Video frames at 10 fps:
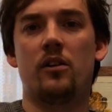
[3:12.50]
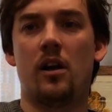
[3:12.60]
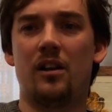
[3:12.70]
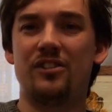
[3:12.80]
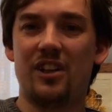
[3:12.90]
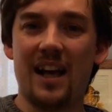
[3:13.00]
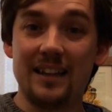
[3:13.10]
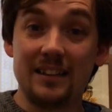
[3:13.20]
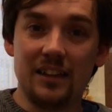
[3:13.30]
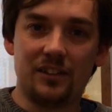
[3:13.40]

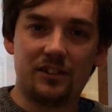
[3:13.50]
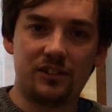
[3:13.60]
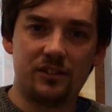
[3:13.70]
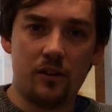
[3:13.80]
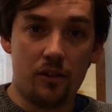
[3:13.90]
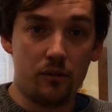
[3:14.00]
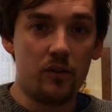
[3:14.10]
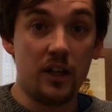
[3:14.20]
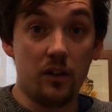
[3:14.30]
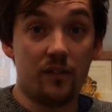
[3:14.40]
Scientists through the
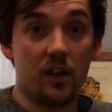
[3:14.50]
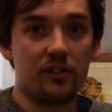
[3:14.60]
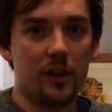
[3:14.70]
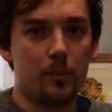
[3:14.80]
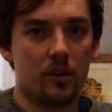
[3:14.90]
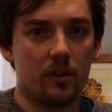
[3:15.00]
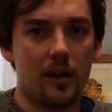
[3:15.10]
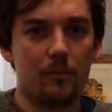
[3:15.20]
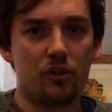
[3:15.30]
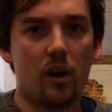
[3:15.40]
university
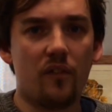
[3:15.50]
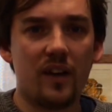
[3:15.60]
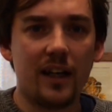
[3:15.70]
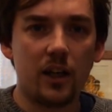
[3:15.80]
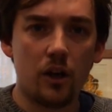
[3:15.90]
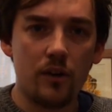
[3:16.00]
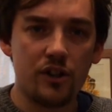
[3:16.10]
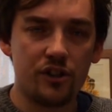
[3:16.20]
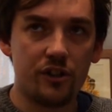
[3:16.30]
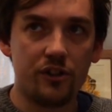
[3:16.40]
programs are often
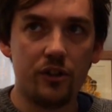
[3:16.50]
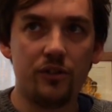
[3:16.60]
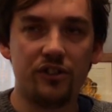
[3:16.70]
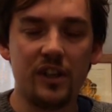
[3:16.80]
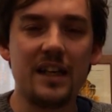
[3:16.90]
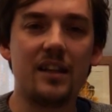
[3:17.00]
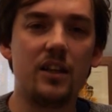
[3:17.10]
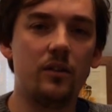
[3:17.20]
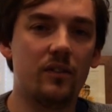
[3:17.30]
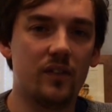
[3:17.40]
encouraged to see the
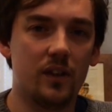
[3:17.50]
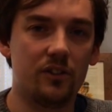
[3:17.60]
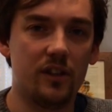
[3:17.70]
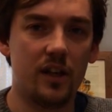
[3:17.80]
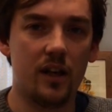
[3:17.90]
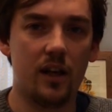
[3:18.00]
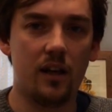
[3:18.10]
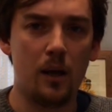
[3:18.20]
universe in an